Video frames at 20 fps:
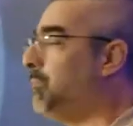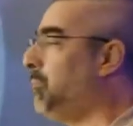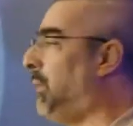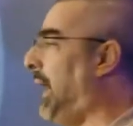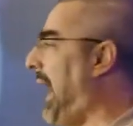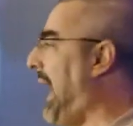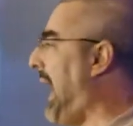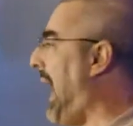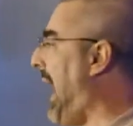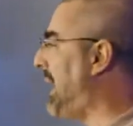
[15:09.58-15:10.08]

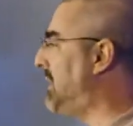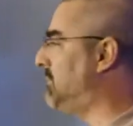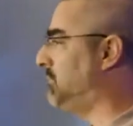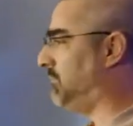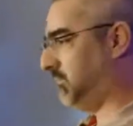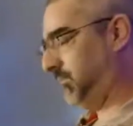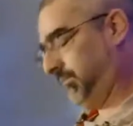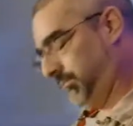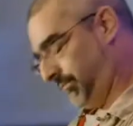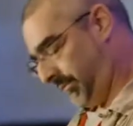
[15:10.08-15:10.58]
But
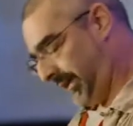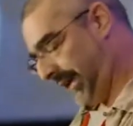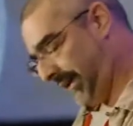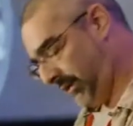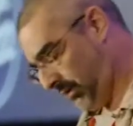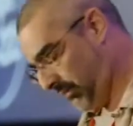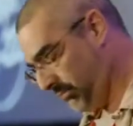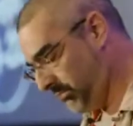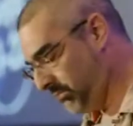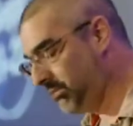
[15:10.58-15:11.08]

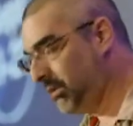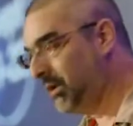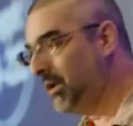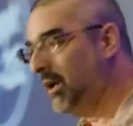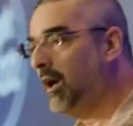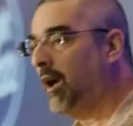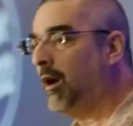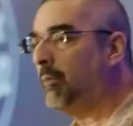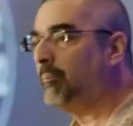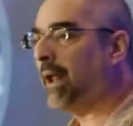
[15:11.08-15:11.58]
thank you.
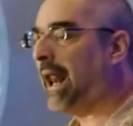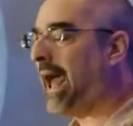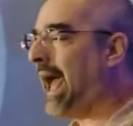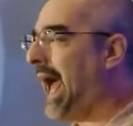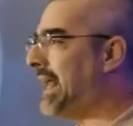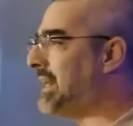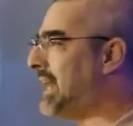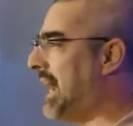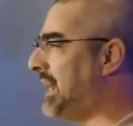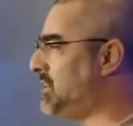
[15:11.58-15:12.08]
But
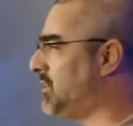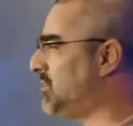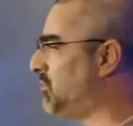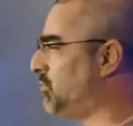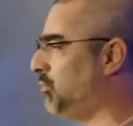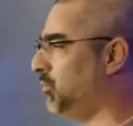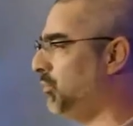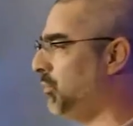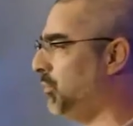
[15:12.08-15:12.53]
I just